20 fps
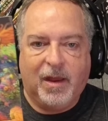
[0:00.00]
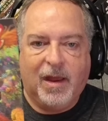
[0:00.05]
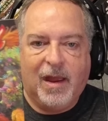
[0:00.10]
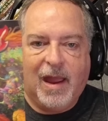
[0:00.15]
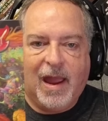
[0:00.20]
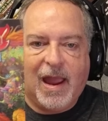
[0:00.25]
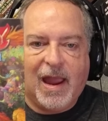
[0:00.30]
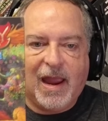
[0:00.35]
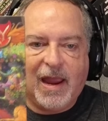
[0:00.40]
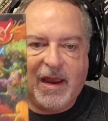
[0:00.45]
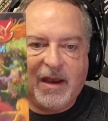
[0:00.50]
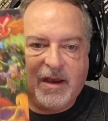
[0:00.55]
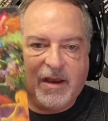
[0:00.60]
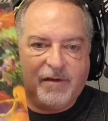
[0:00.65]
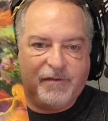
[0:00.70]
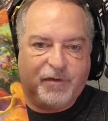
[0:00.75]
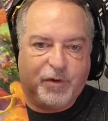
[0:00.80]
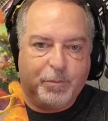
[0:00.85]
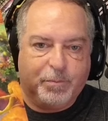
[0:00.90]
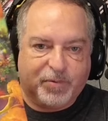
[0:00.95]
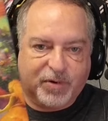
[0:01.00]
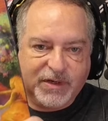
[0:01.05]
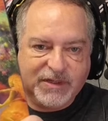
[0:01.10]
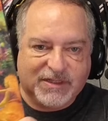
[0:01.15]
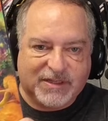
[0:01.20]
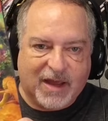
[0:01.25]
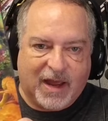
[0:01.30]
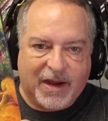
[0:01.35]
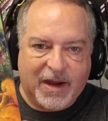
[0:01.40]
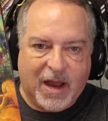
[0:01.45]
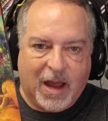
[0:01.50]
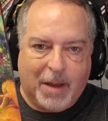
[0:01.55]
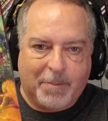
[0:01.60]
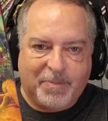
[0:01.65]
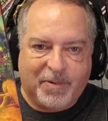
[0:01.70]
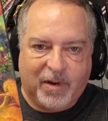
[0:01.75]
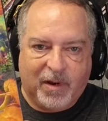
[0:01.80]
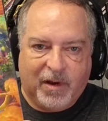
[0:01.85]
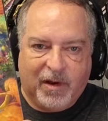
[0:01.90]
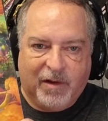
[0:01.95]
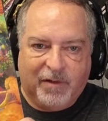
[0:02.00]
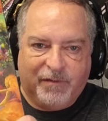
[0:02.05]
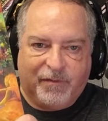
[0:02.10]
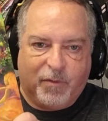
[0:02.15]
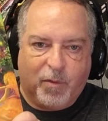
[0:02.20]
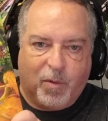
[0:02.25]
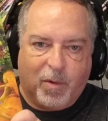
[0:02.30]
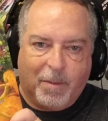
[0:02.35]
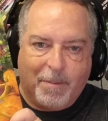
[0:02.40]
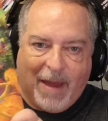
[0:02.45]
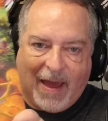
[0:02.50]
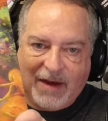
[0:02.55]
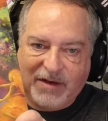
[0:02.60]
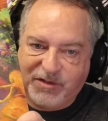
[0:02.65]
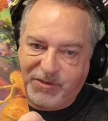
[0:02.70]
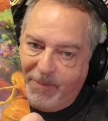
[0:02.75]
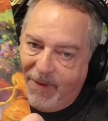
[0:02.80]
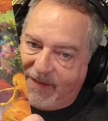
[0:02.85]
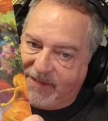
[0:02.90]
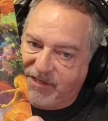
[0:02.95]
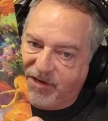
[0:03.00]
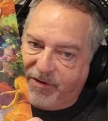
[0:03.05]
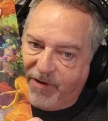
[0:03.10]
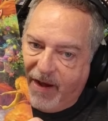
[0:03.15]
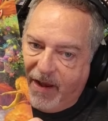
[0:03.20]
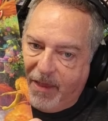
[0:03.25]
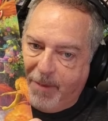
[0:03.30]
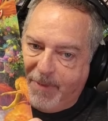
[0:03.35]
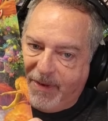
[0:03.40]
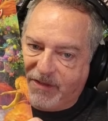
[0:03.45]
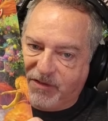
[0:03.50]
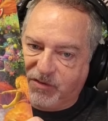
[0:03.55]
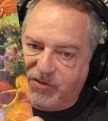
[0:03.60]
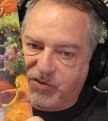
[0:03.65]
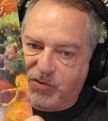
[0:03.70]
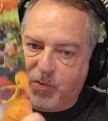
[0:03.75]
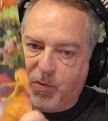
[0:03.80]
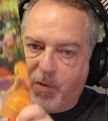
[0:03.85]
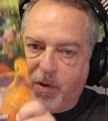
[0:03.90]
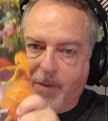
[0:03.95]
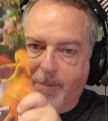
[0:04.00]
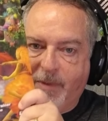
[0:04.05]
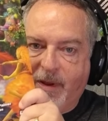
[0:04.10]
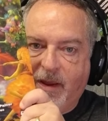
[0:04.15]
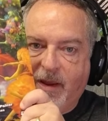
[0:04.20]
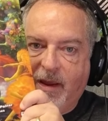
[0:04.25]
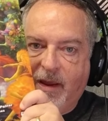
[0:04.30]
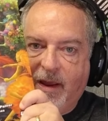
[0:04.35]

And if you pre-sign up for Battlezoo Bestiary Elemental Storm,